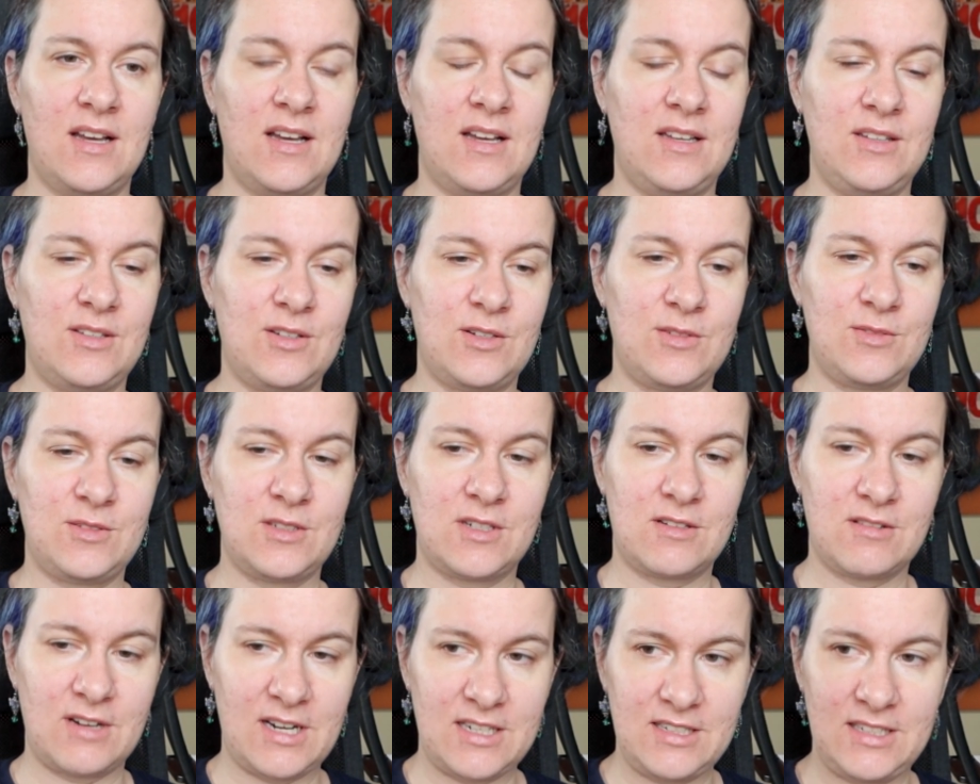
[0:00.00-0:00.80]
the
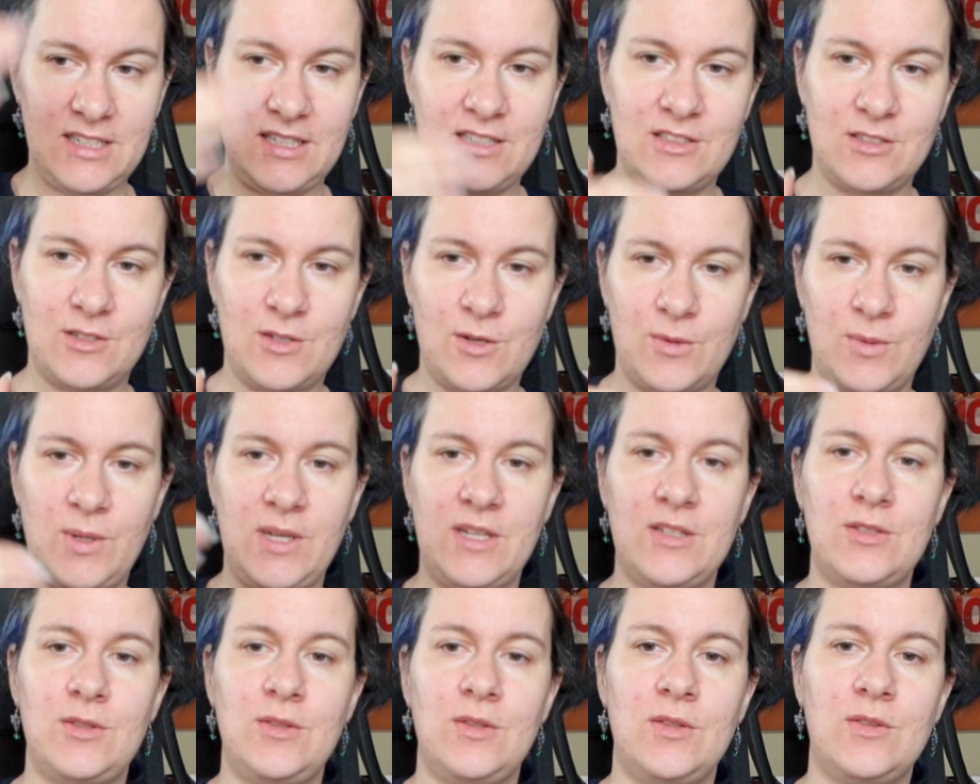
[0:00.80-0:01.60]
gradient
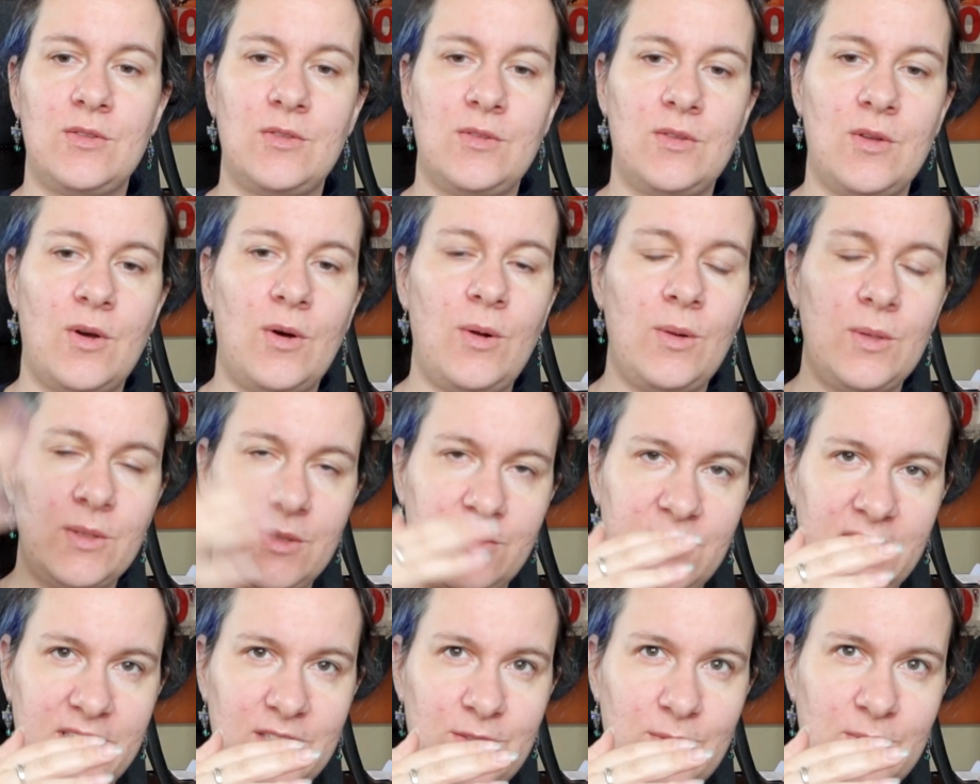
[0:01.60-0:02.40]
going all the way